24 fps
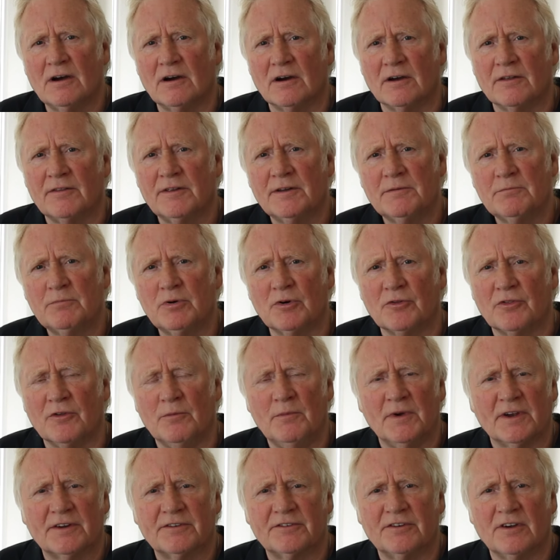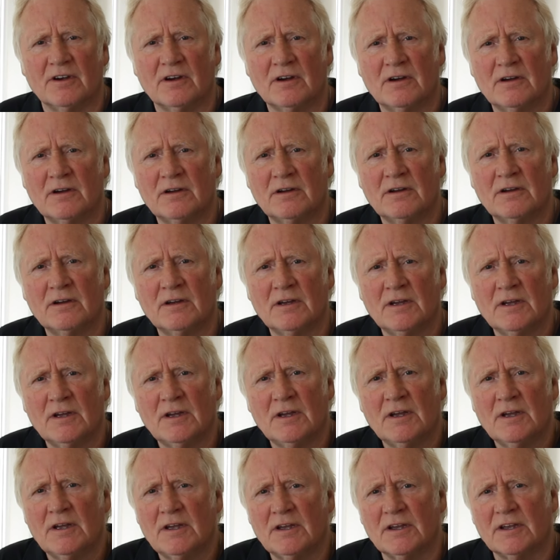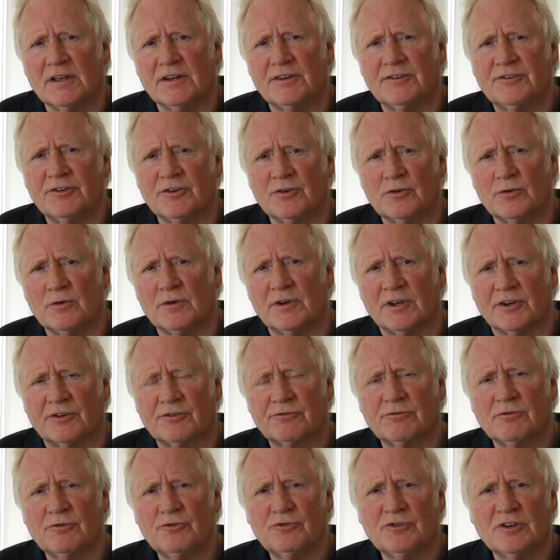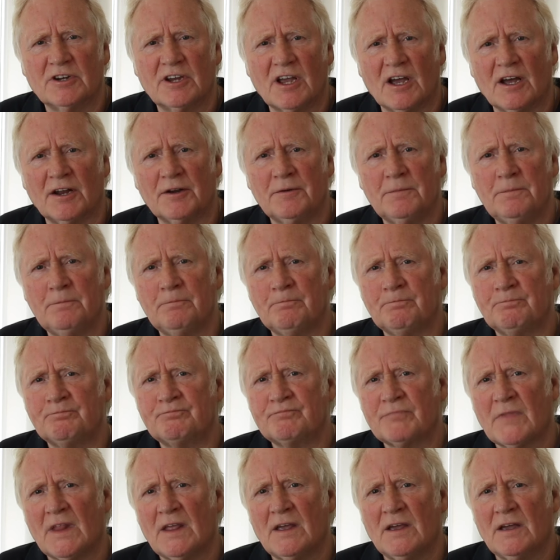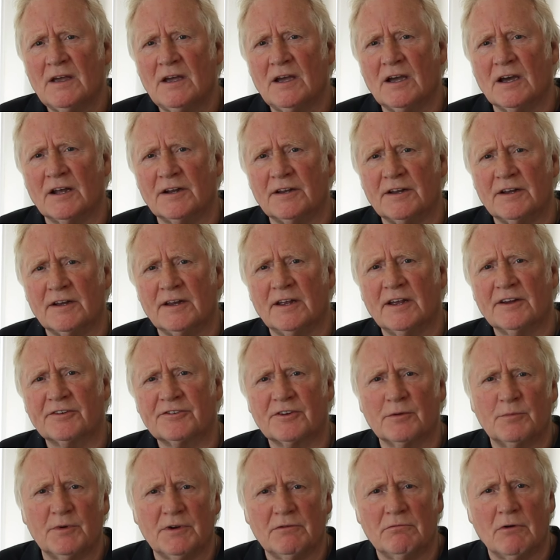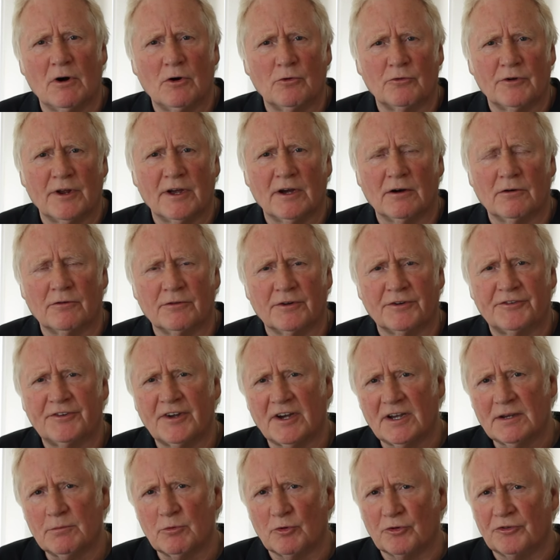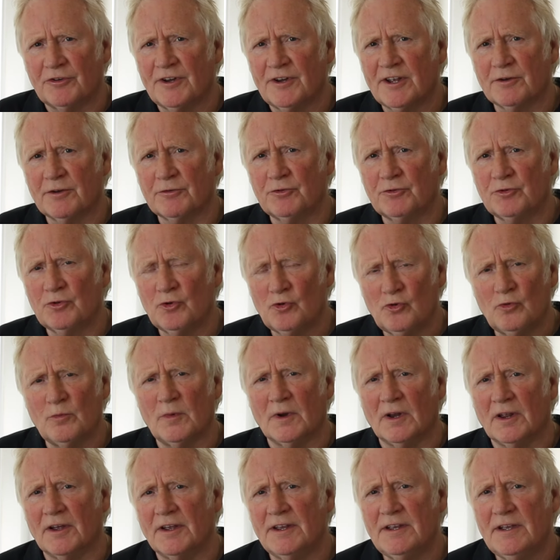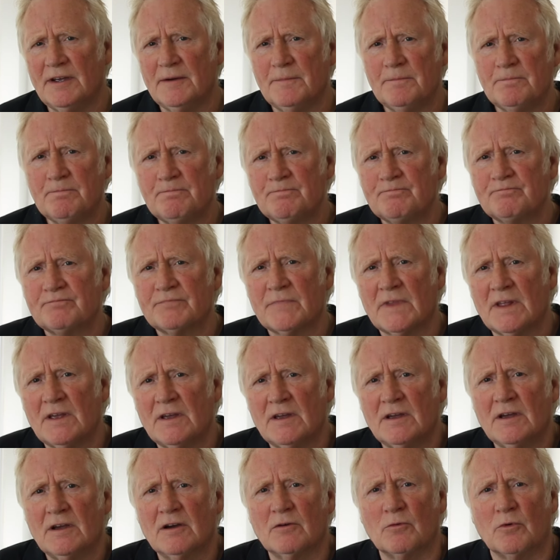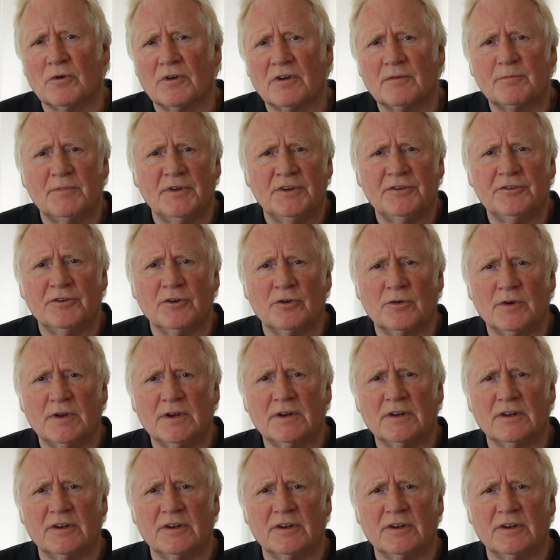I then put the mixture into an extrusion gun, and then it has to be rolled out on the tables. Now normally what I've been doing